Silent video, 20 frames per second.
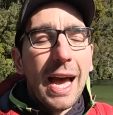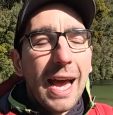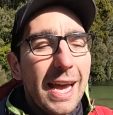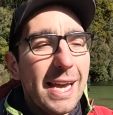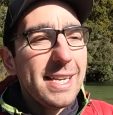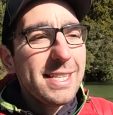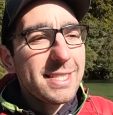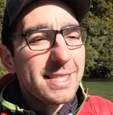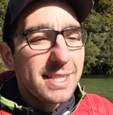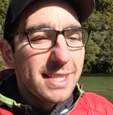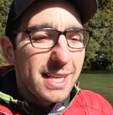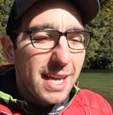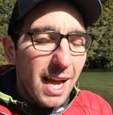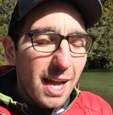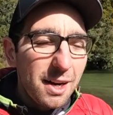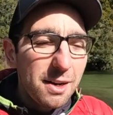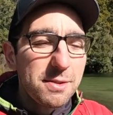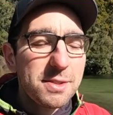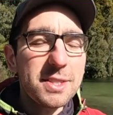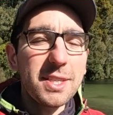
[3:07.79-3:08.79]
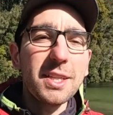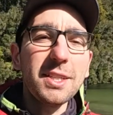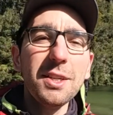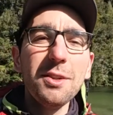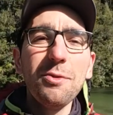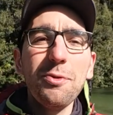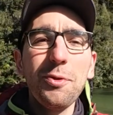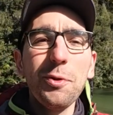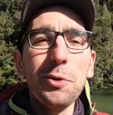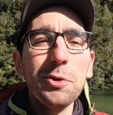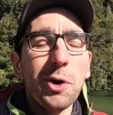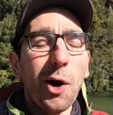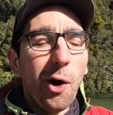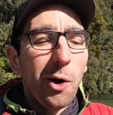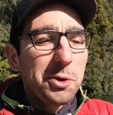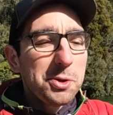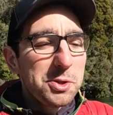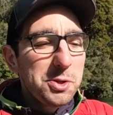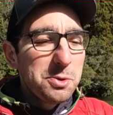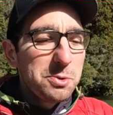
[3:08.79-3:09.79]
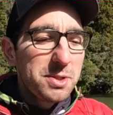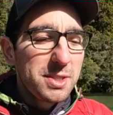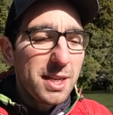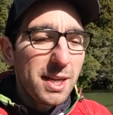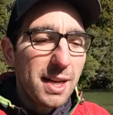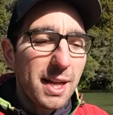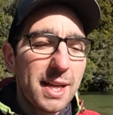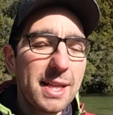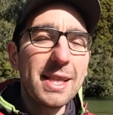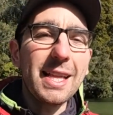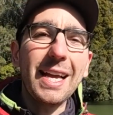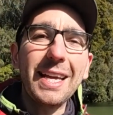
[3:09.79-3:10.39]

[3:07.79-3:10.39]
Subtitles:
is kind of setting foot on New Zealand